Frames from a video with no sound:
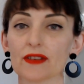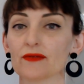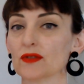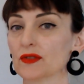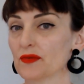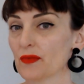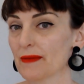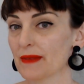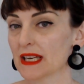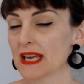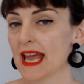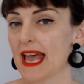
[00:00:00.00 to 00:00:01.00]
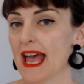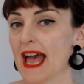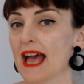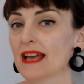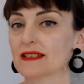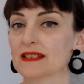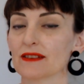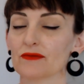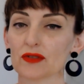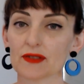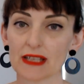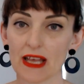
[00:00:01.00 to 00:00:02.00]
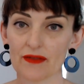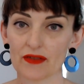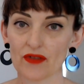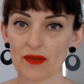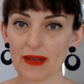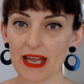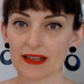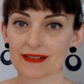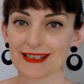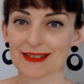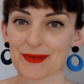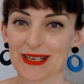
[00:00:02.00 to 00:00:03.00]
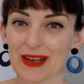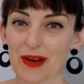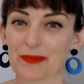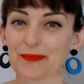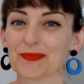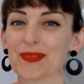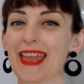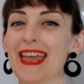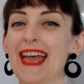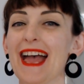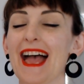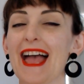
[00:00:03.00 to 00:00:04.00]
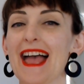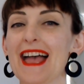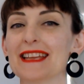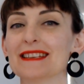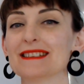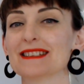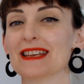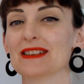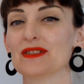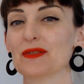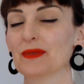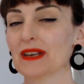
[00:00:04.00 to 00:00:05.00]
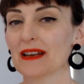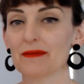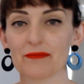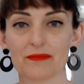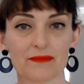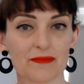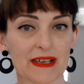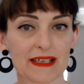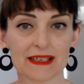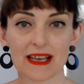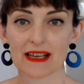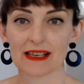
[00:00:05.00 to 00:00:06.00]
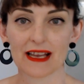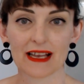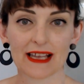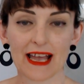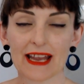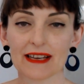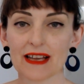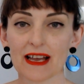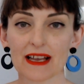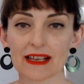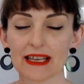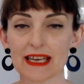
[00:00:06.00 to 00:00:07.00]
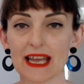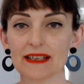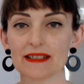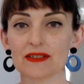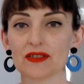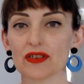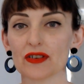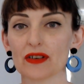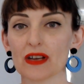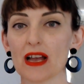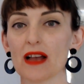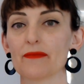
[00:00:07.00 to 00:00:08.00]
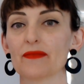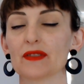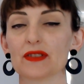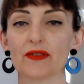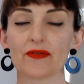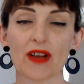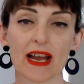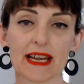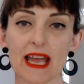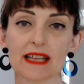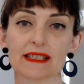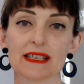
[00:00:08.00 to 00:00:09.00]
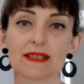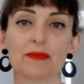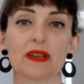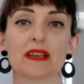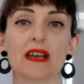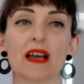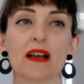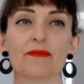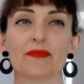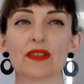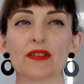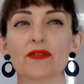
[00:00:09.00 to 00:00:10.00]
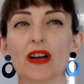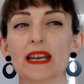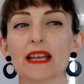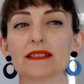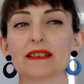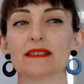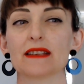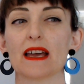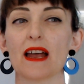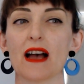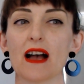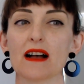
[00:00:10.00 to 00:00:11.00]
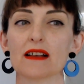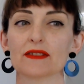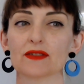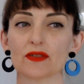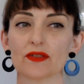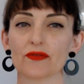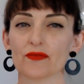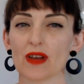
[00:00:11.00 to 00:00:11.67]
it rules women, and it rules love and romance, as we know. And Jupiter is again connected to finances, but the finances that are sort of